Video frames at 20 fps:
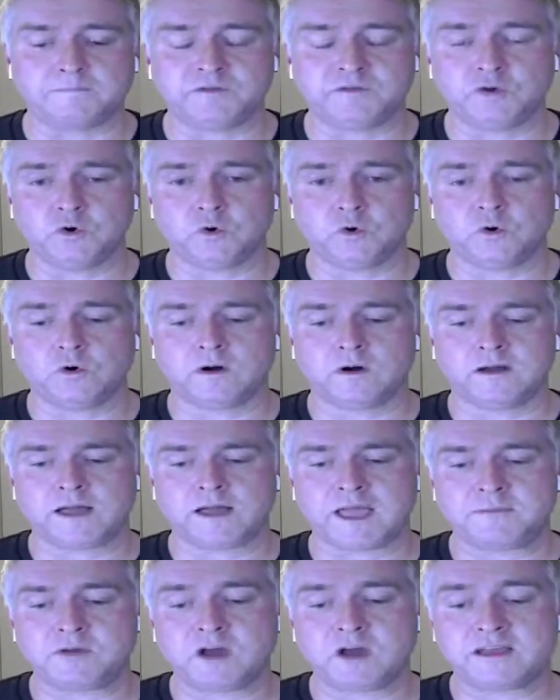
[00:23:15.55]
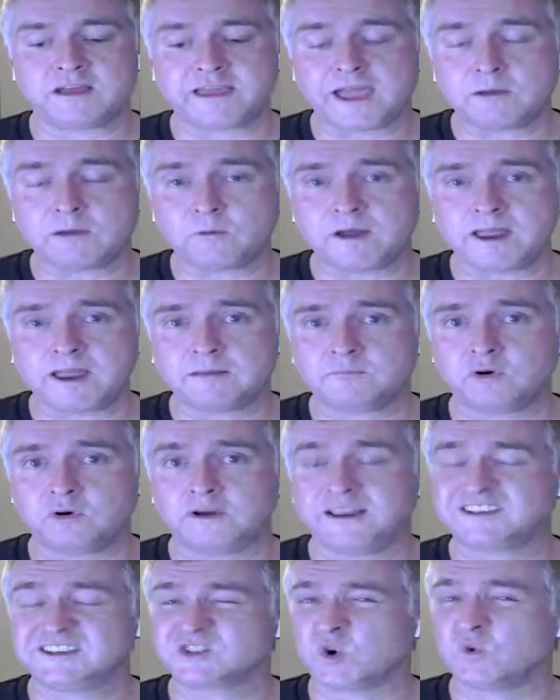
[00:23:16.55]
your API gateway
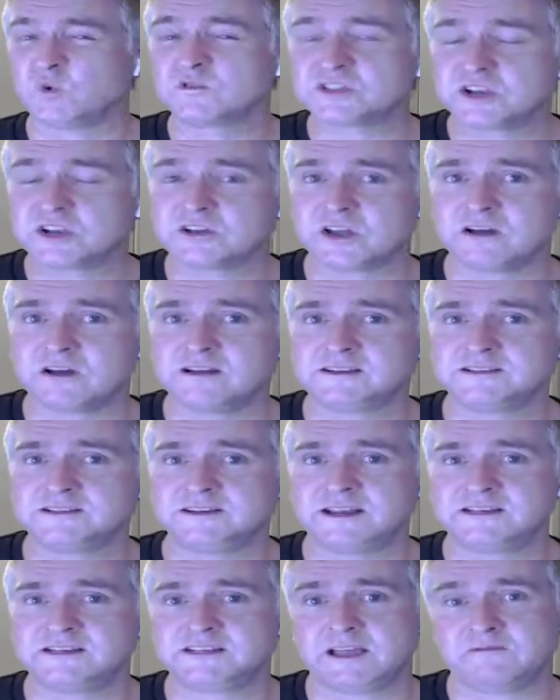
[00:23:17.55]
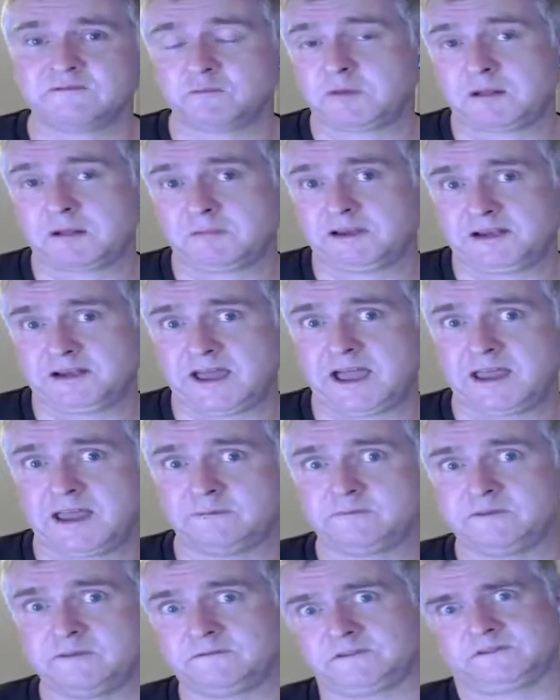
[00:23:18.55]
endpoint is also going to need to have a public
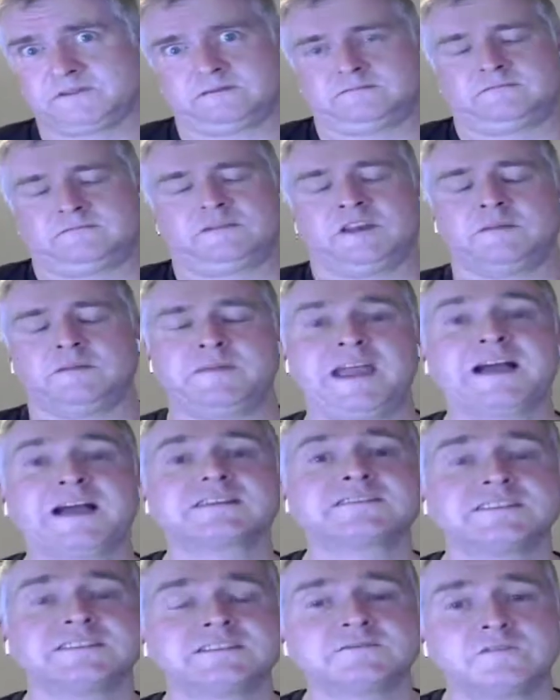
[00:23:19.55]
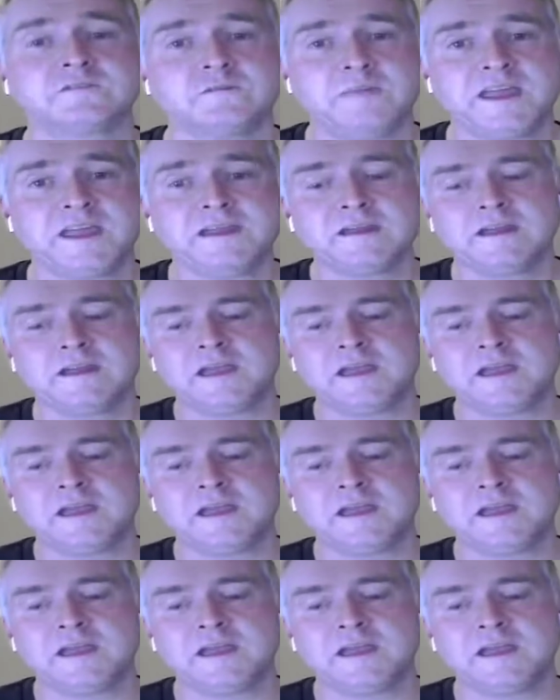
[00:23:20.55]
name if it's going to be accessed from there.